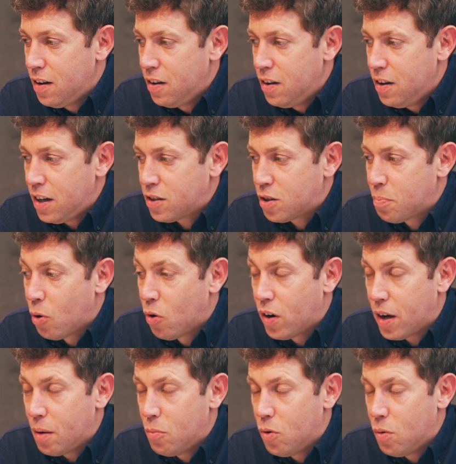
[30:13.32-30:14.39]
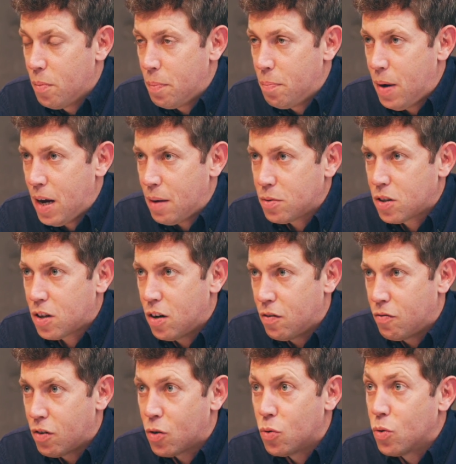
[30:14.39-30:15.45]
exploring it more and perhaps kind
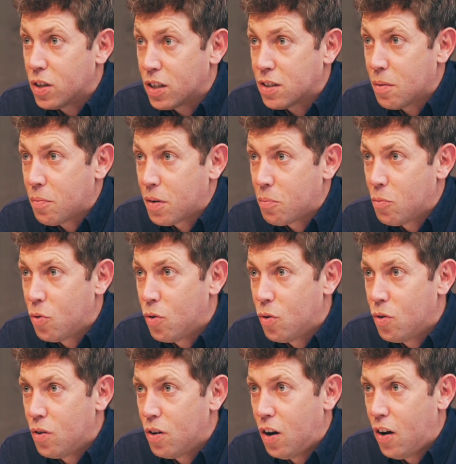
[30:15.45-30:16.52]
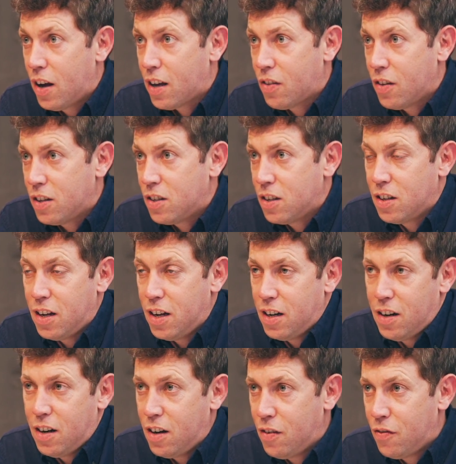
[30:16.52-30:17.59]
of recording something more like this
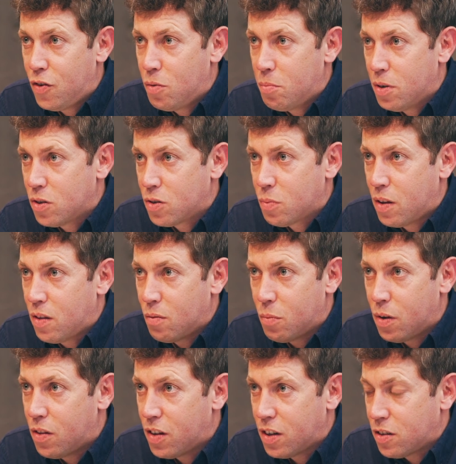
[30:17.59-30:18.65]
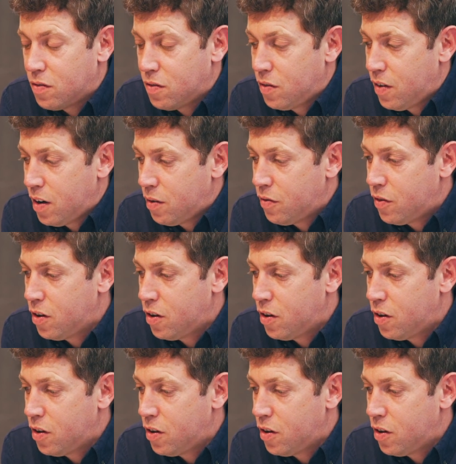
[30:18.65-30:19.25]
in a few months when things have developed